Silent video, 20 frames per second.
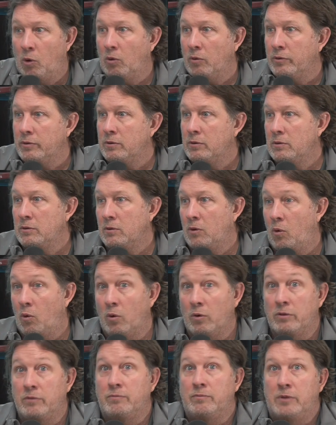mold
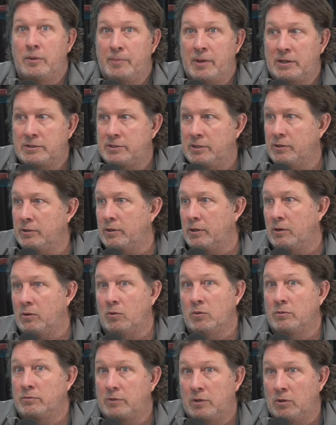or the bacteria
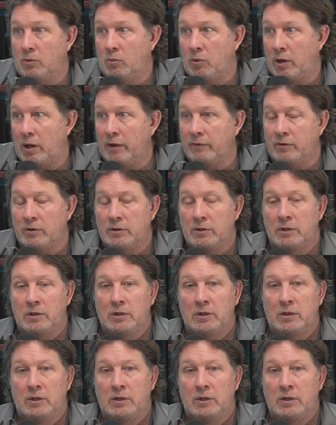or whatever.